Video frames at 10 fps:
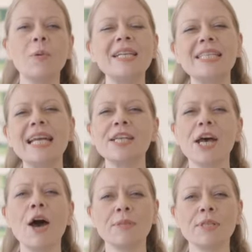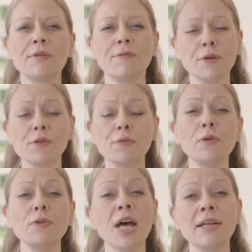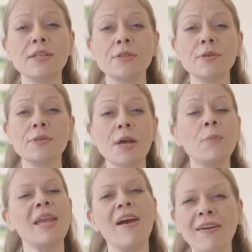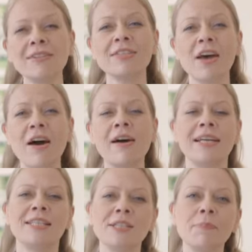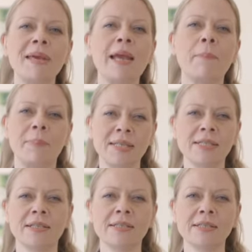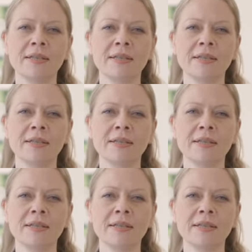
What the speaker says: We stand up to the fossil fuel dinosaurs and we aren't tied to big business.